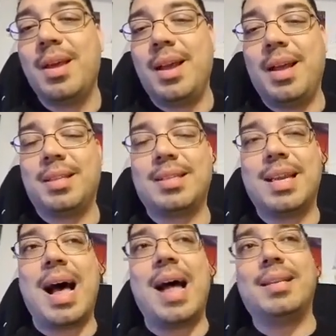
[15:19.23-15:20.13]
It's
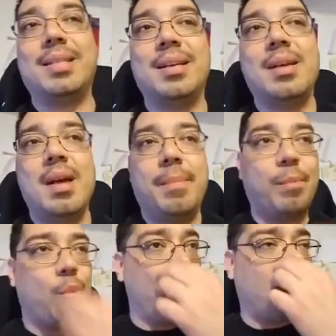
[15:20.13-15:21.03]
got
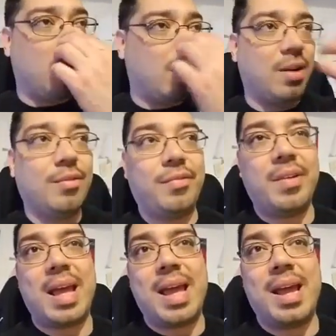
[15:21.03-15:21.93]
more of
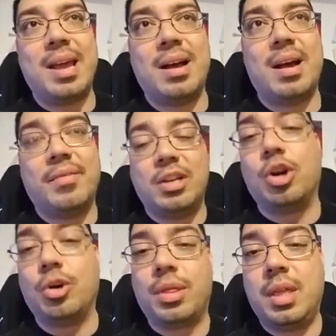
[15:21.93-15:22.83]
an
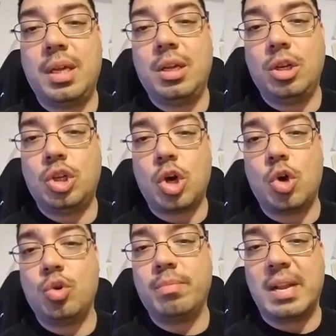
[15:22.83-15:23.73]
earthy
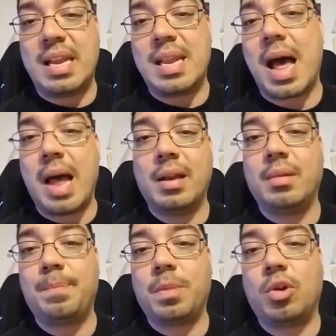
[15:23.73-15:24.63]
tone, but not
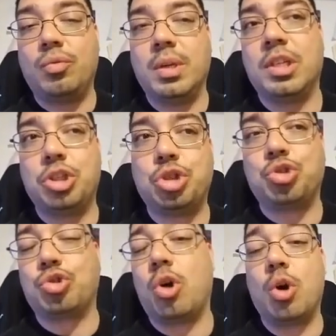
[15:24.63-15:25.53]
a really
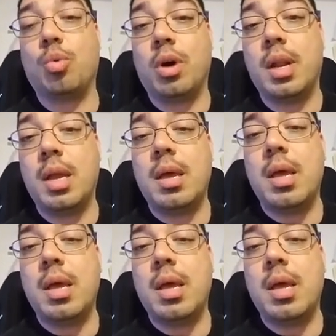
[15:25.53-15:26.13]
strong one.